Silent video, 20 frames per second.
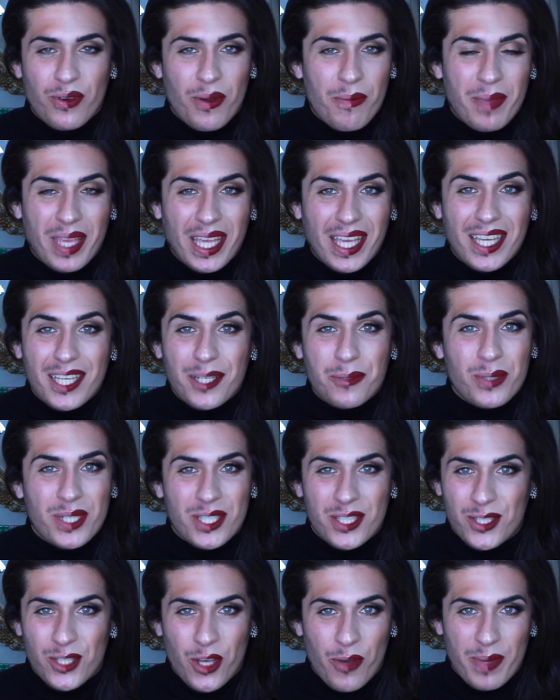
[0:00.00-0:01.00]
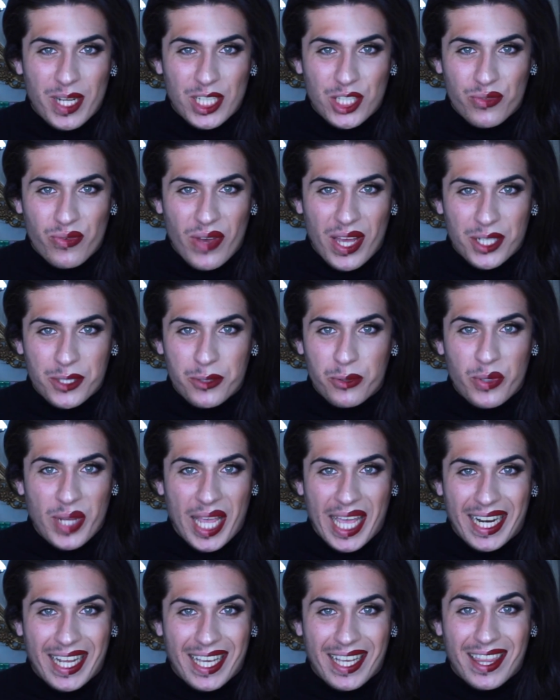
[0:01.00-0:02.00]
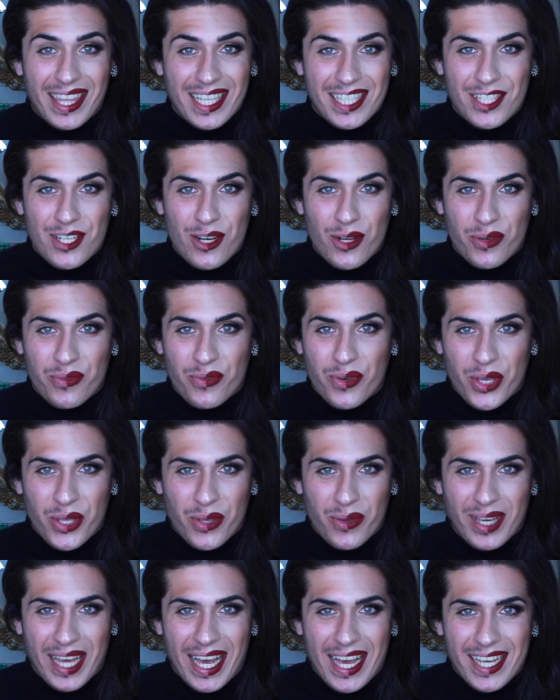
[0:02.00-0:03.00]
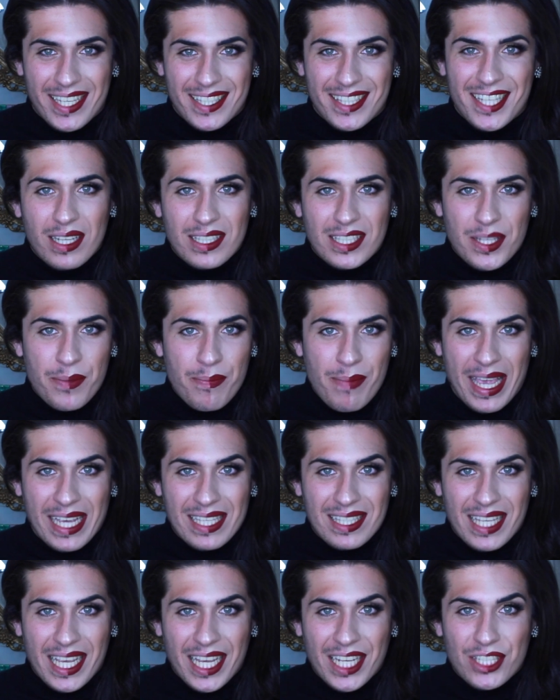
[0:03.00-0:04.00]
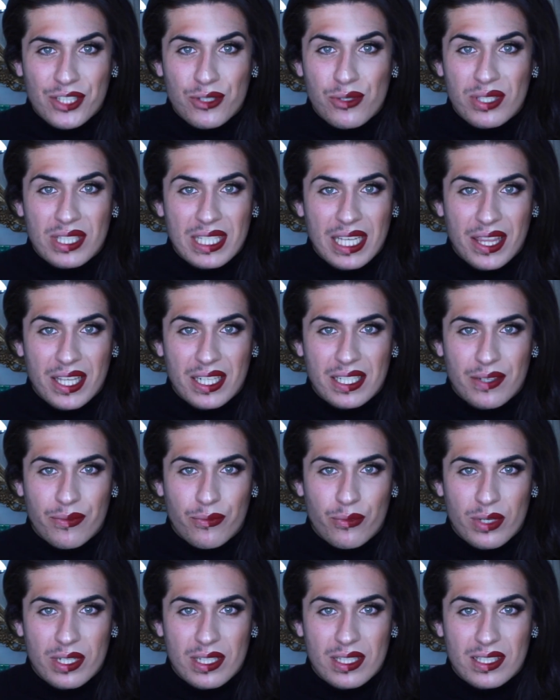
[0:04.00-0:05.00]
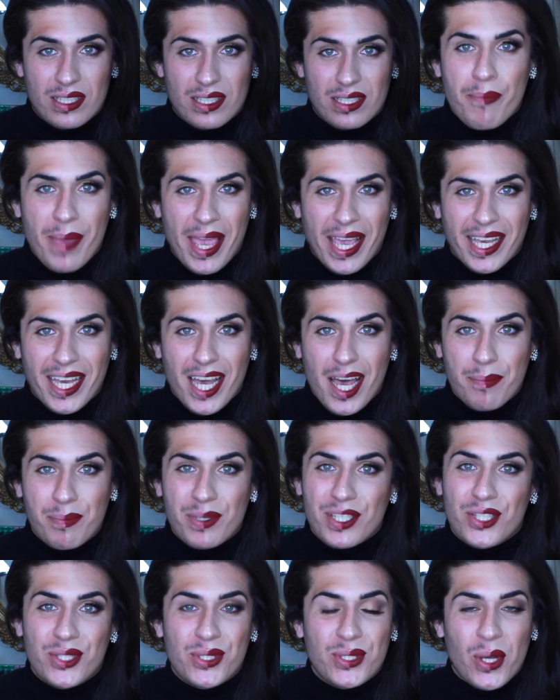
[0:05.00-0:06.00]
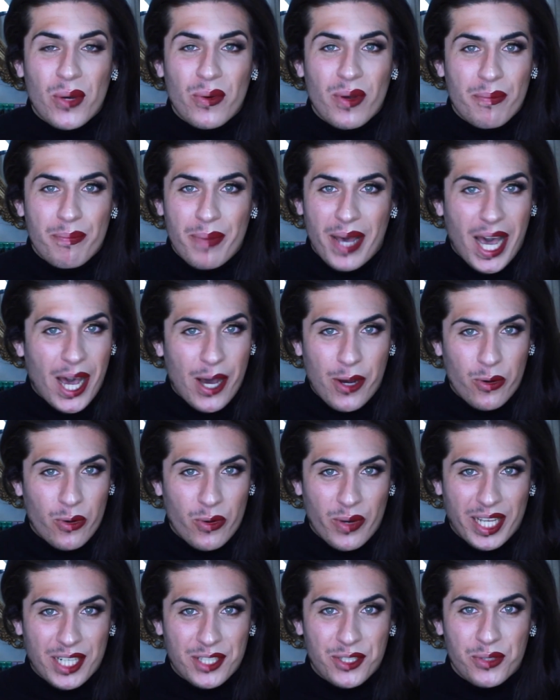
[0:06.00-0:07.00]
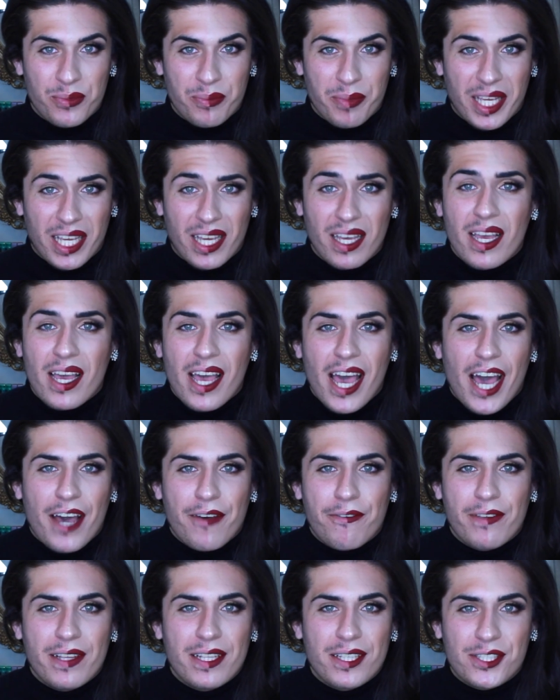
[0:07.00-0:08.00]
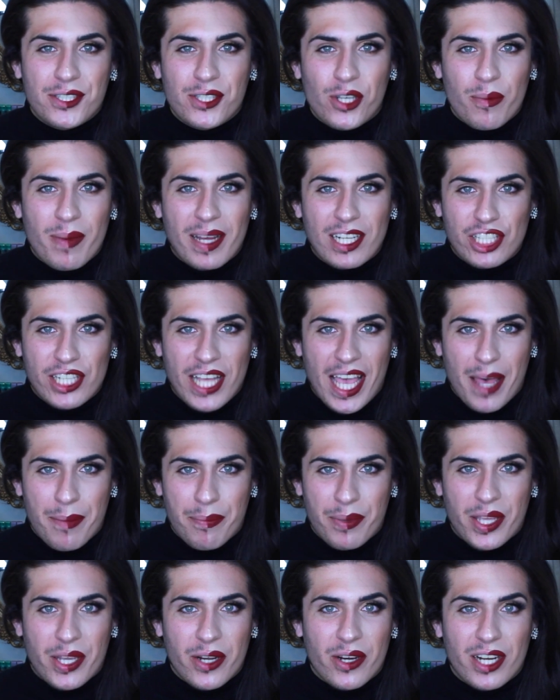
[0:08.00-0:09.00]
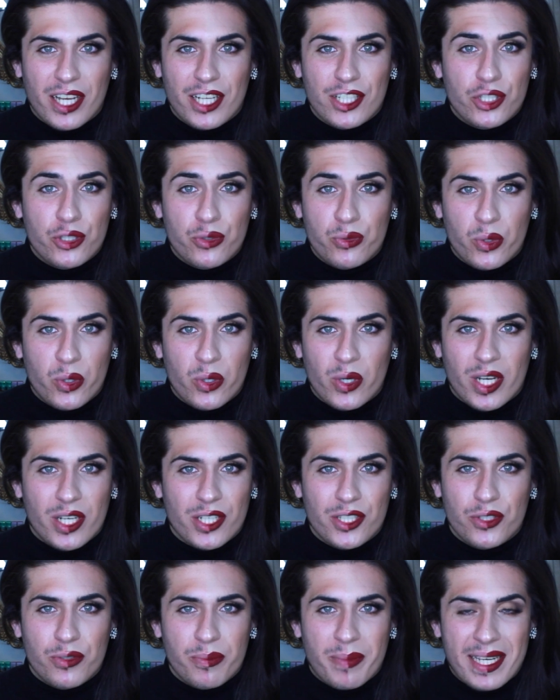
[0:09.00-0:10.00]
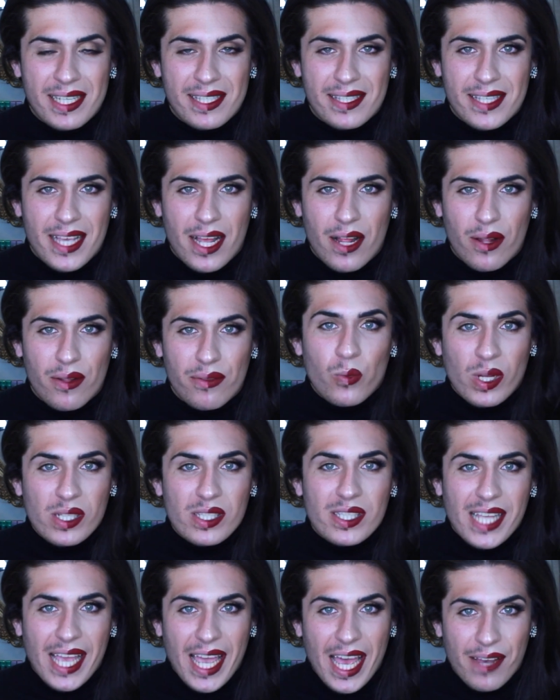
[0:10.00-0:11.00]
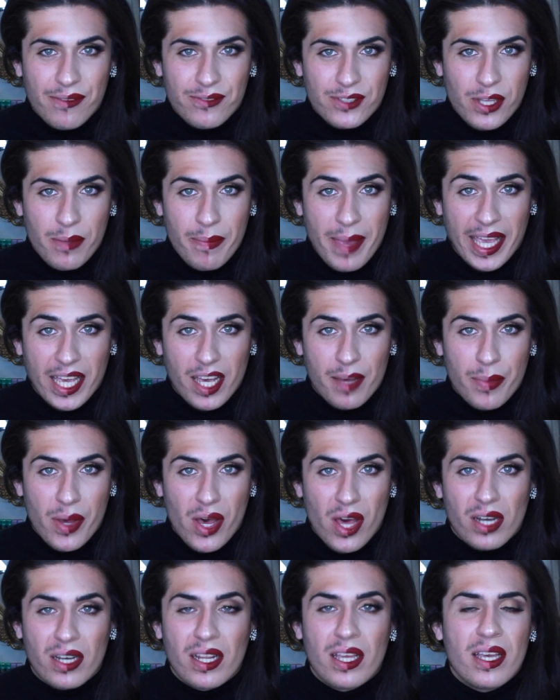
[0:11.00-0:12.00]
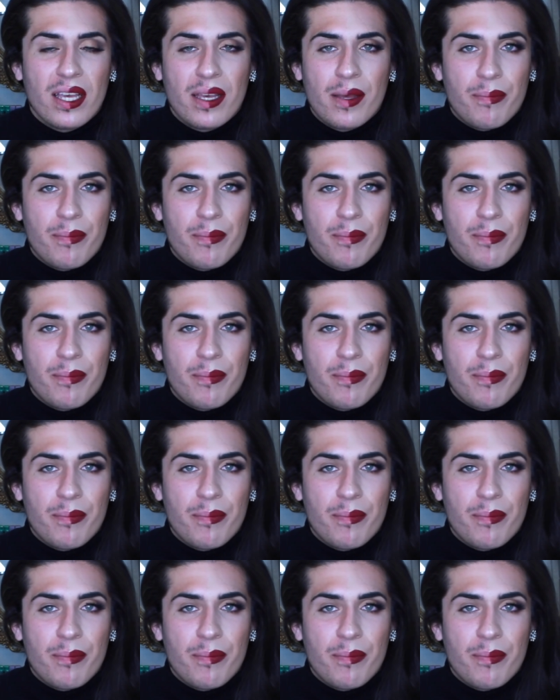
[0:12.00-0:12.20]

For me, it was so much fun creating this look for you guys. It's amazing to see the difference. Makeup is so empowering to me. I feel so much happier and truer to myself once I have some makeup on.